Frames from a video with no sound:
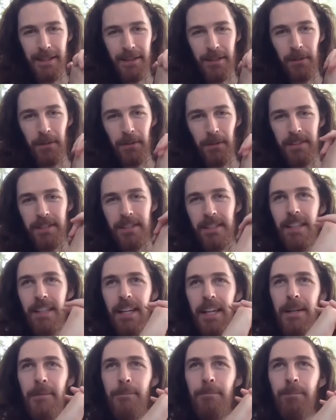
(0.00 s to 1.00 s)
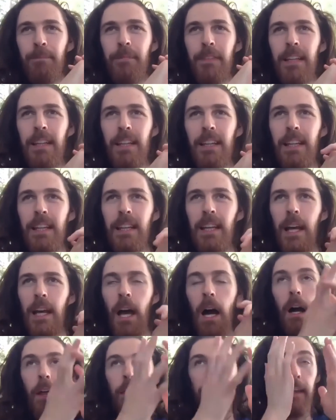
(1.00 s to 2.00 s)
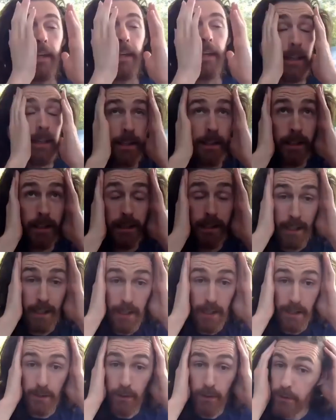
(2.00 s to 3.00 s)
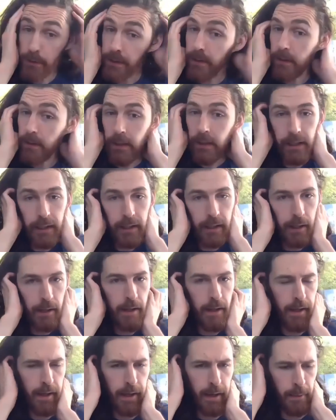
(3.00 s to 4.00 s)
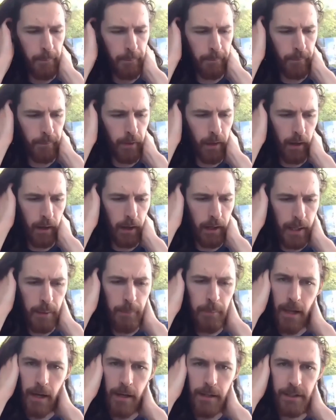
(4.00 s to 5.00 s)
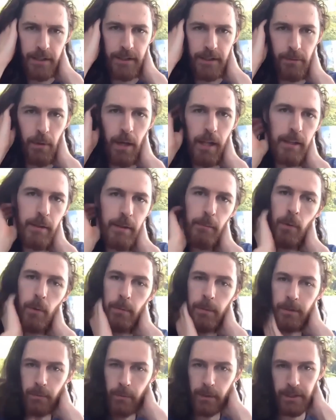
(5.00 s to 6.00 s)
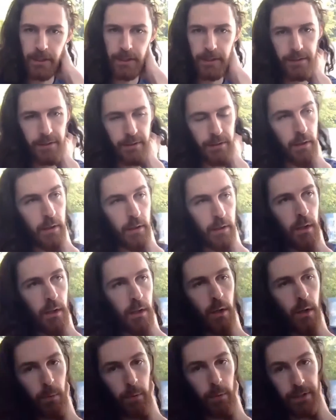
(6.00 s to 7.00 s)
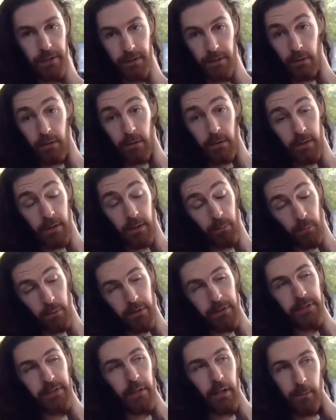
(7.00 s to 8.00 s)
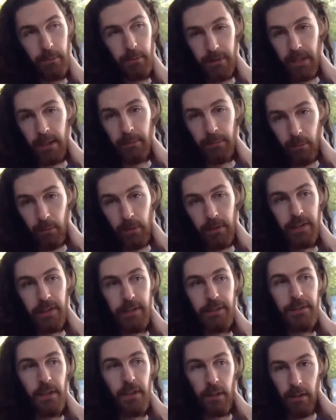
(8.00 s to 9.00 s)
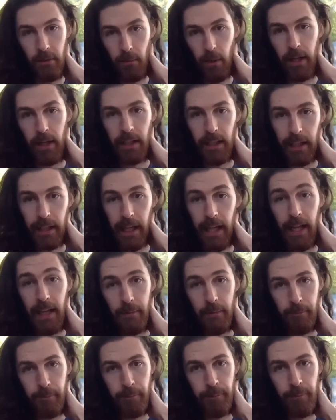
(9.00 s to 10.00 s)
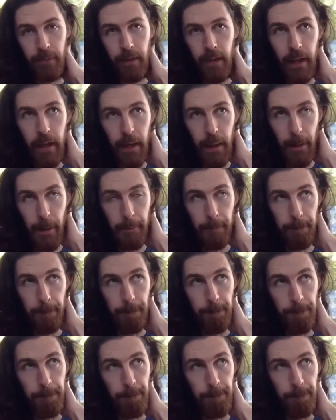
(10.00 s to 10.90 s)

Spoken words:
tolls. I think, certainly I am managing to write at the moment, which is good. And once I started writing again in